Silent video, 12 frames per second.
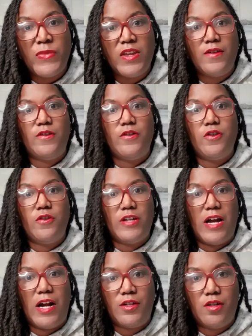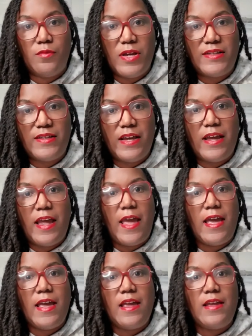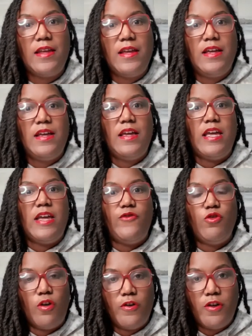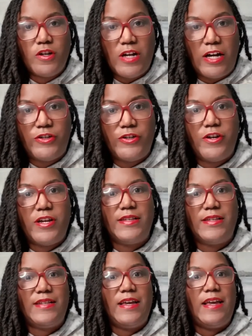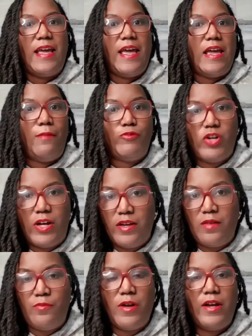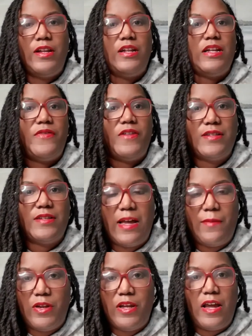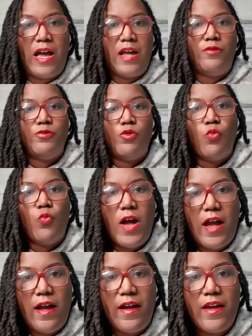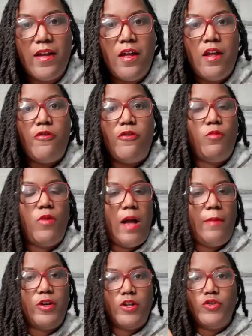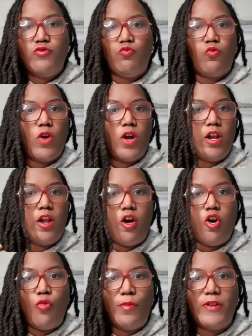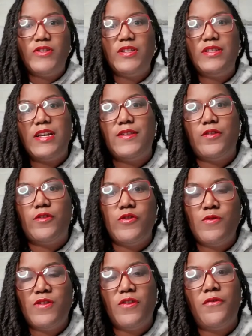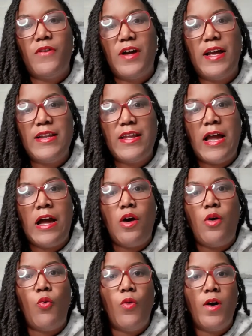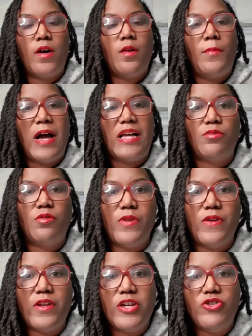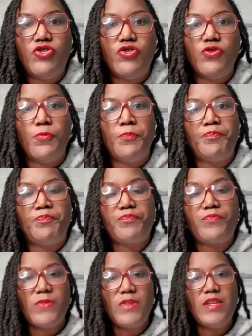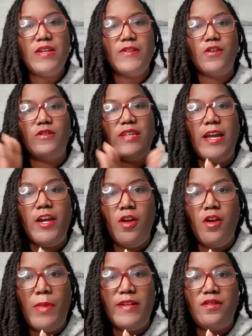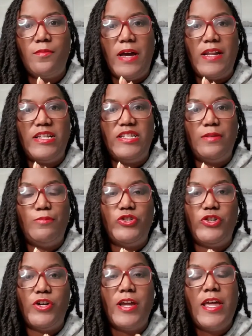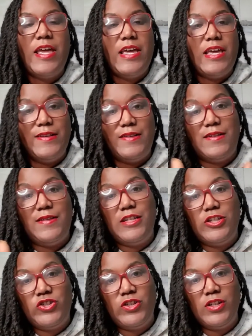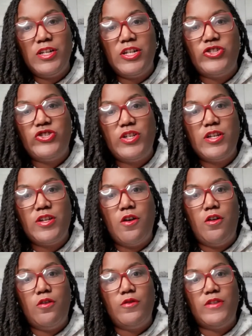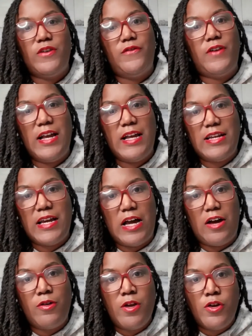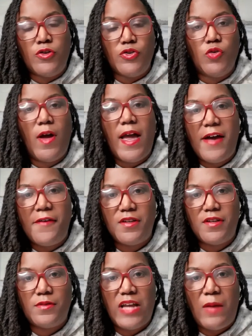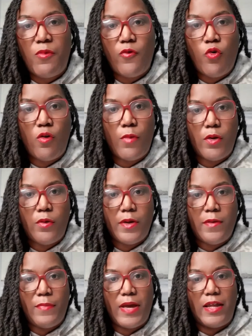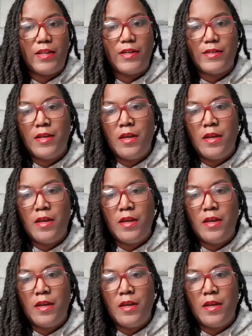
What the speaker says: So your doctor may say, hey, if you go to your doctor and say, hey, I'm trying to get pregnant, nothing's happening, I don't know why, they're probably going to run a whole bunch of tests on you to find out what could possibly be the issue. So taking your basal body temperature is essentially a cheat code to find out, do I have some type of hormonal imbalance?